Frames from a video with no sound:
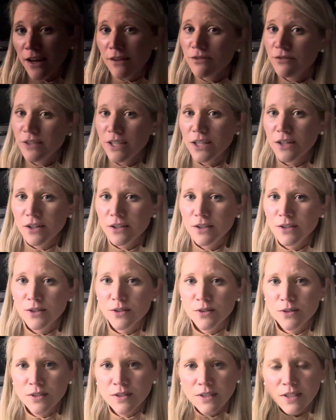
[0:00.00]
fit on
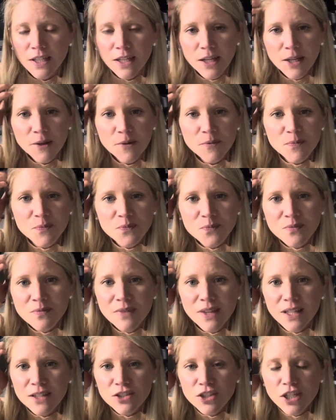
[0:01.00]
those
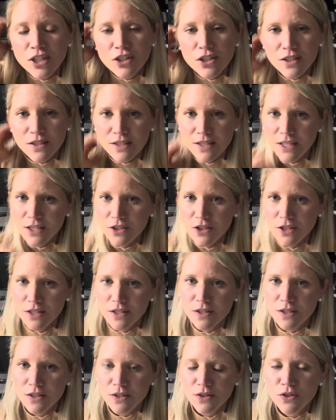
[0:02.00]
changing
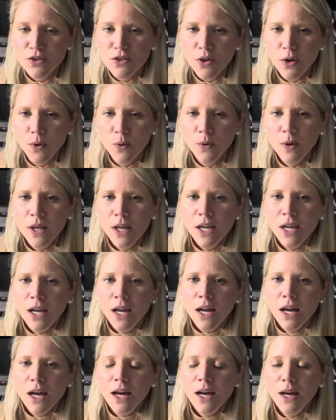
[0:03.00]
stations. So
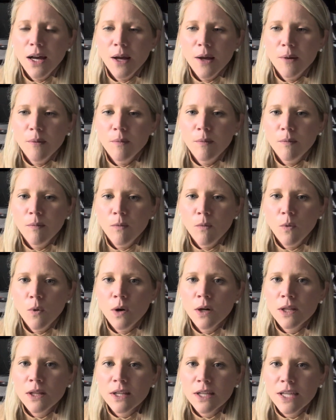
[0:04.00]
one
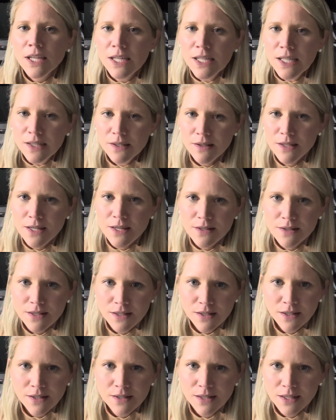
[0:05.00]
of the key things
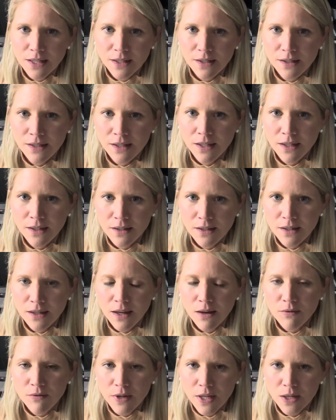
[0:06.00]
in us getting a
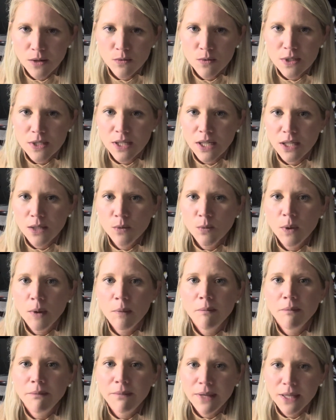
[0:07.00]
handicap van was getting
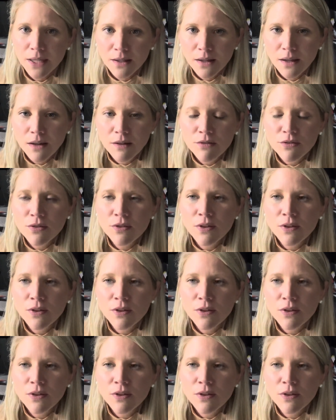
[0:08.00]
one big enough